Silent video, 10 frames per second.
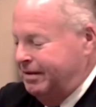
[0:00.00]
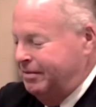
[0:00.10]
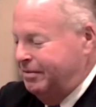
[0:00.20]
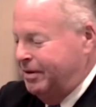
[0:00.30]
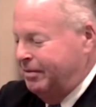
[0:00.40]

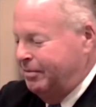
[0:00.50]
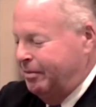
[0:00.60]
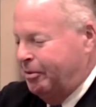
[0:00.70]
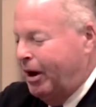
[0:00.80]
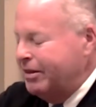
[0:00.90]
What
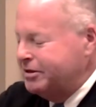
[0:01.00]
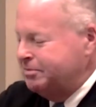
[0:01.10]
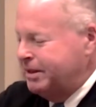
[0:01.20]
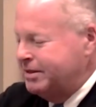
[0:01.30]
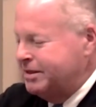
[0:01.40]
bothers
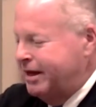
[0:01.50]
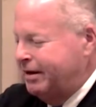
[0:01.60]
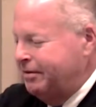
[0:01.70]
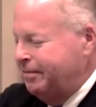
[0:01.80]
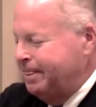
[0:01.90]
me is that,
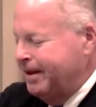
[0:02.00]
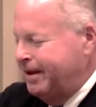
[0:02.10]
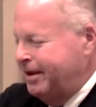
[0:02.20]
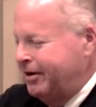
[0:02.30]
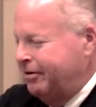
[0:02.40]

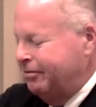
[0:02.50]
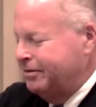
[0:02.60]
you know,